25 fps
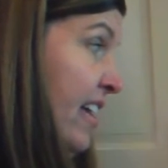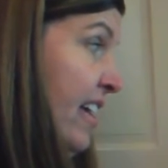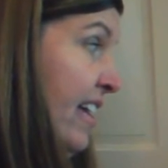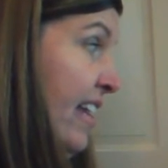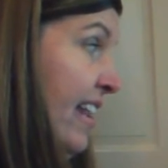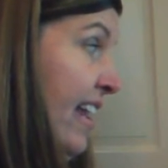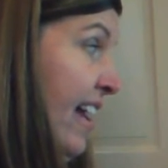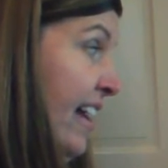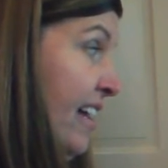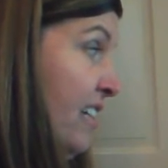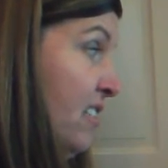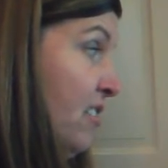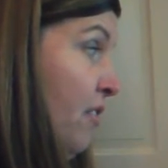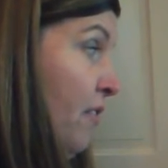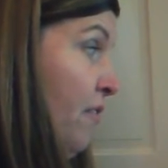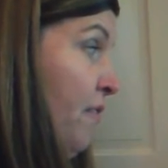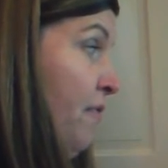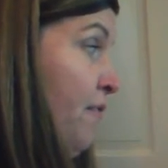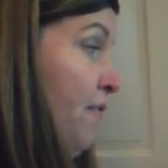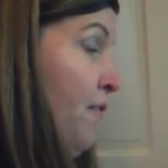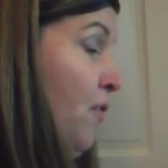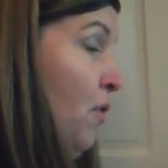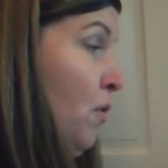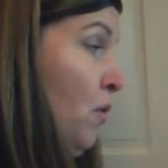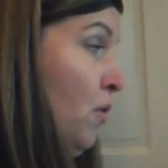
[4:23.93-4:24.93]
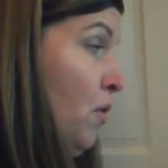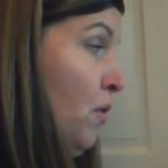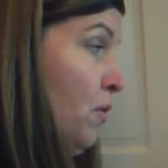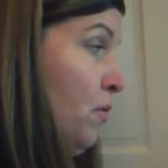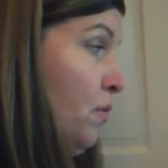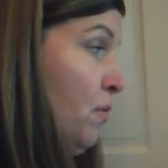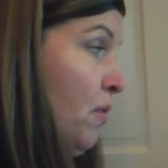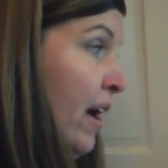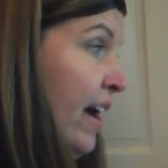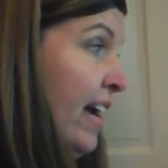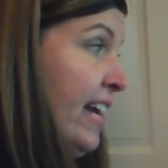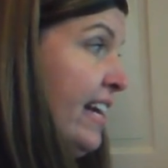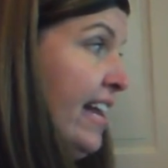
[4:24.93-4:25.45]
It has 4
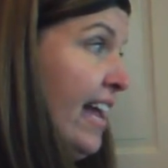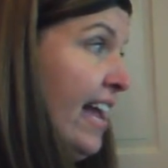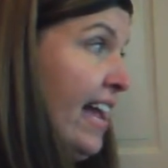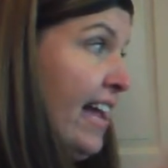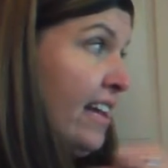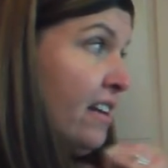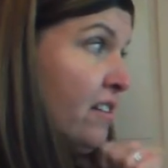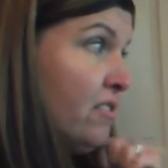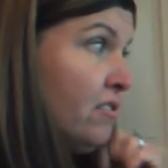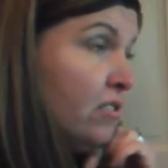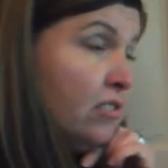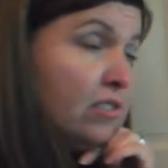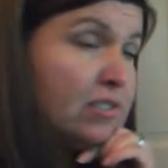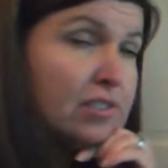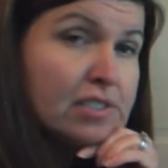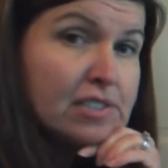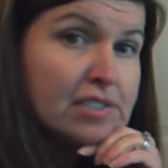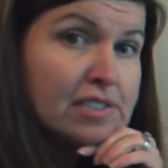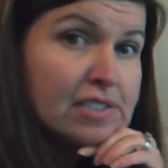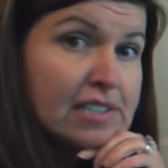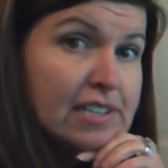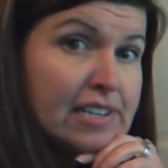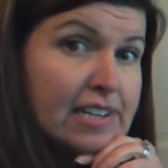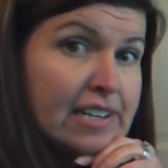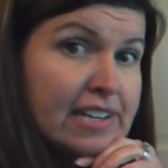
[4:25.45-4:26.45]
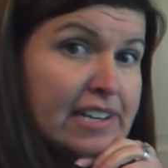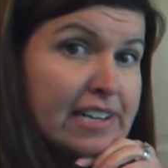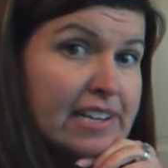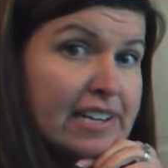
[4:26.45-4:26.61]
right angles.